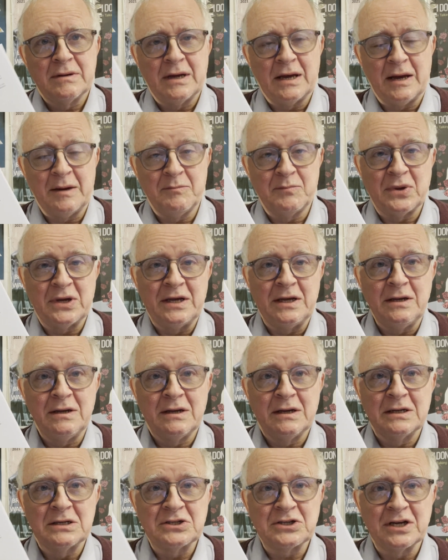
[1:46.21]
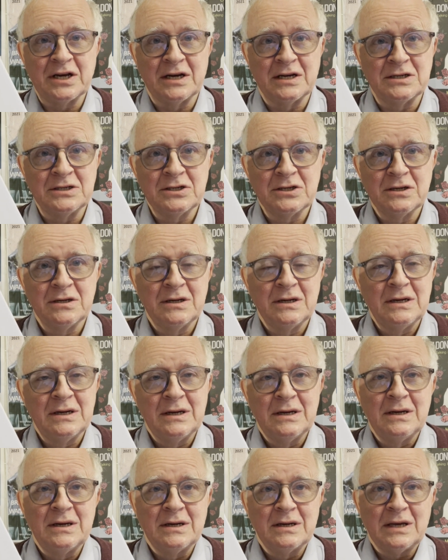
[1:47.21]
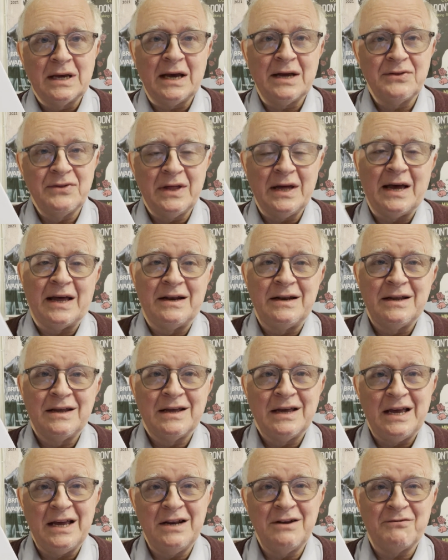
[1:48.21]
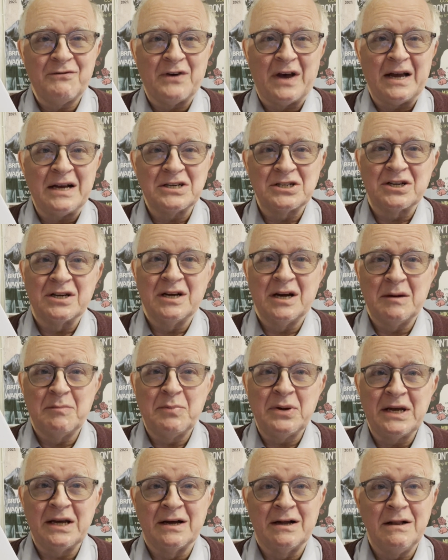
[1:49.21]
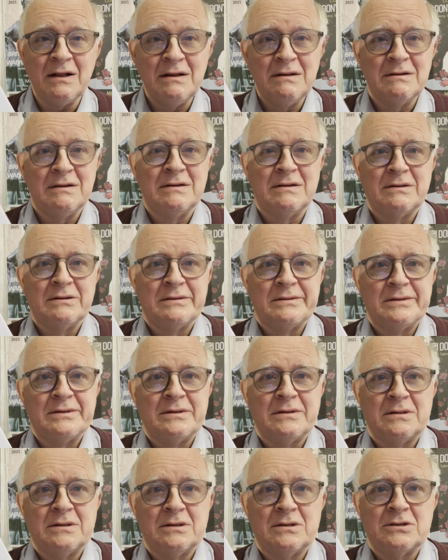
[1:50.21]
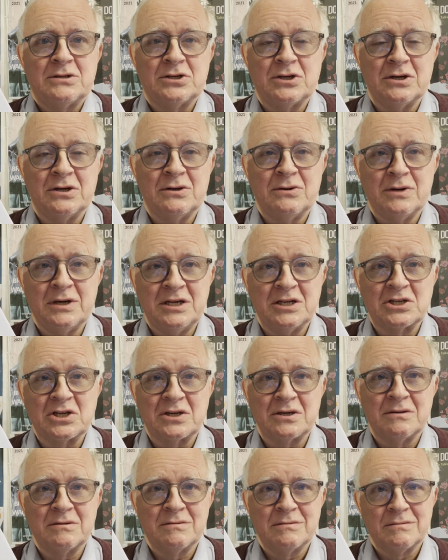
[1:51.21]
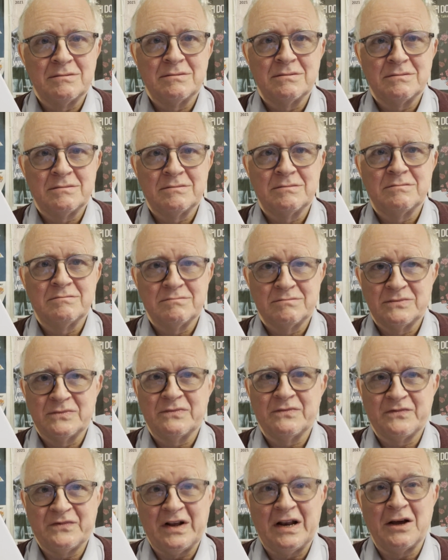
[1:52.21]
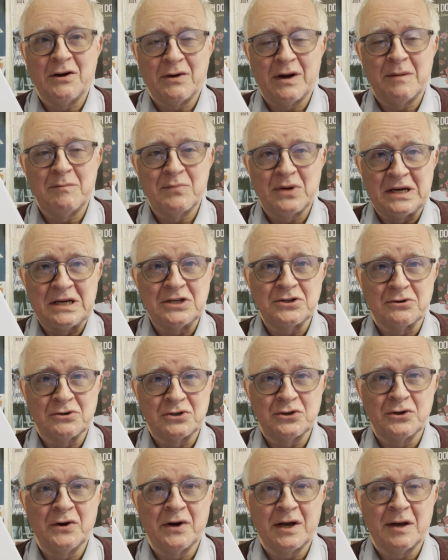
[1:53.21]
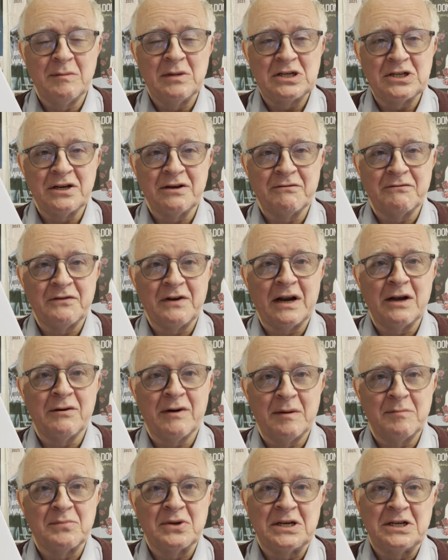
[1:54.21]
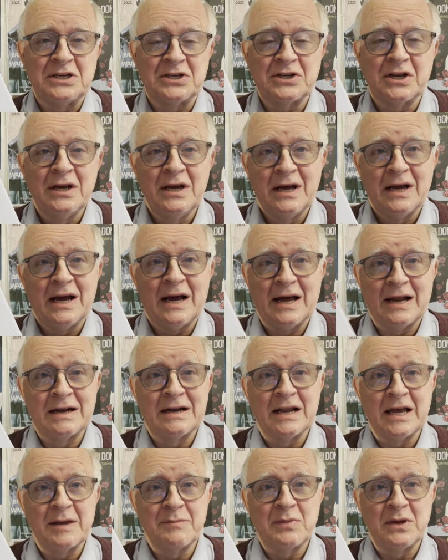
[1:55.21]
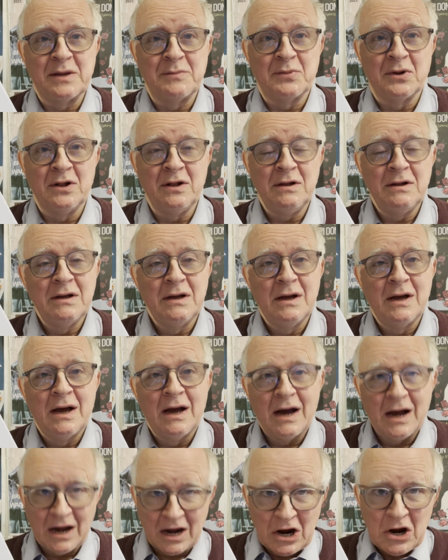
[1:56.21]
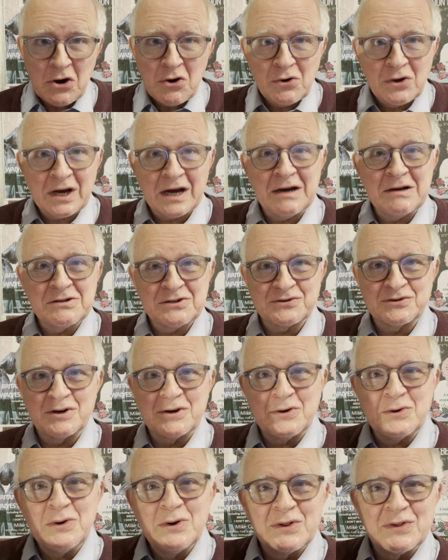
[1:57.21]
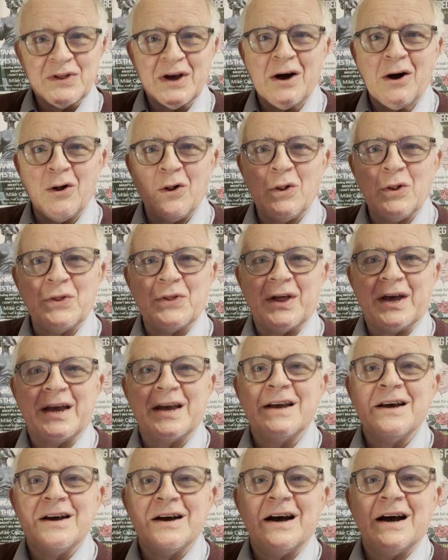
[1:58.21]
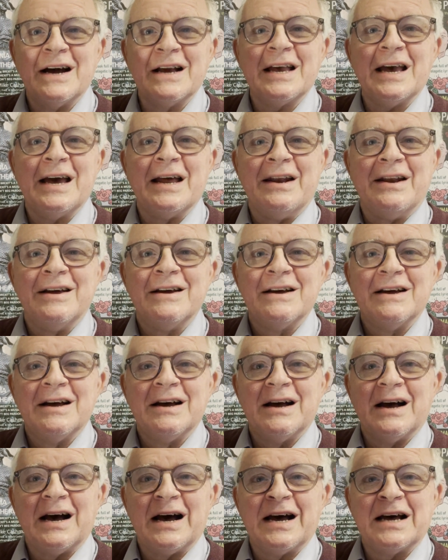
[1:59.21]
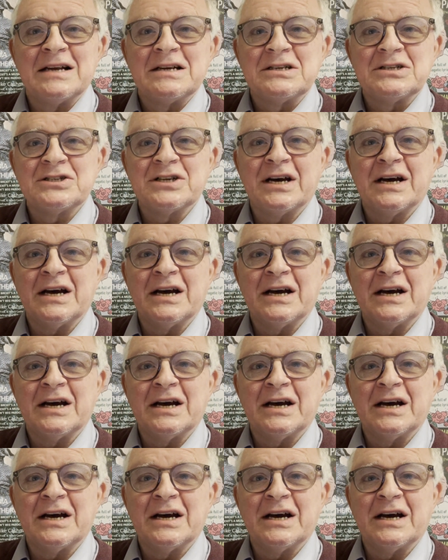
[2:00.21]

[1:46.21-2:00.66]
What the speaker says: MP concerned can then, in effect, appeal to his fellow MPs or to a committee of fellow MPs and lay people who go through the whole thing again and